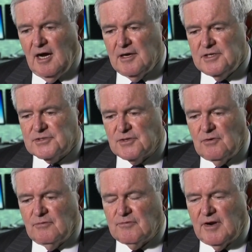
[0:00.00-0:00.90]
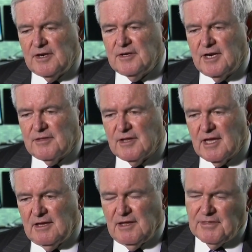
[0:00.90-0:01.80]
He's an old friend, and I
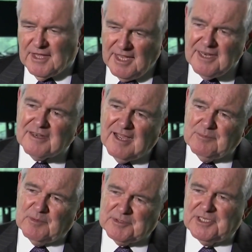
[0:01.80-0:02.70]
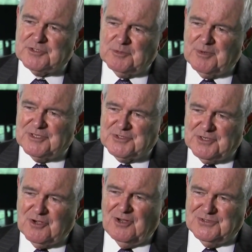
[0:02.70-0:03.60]
think any time a potential
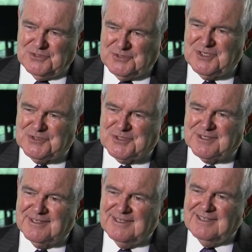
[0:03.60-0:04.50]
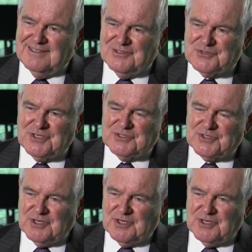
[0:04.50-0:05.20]
president calls a citizen, the citizen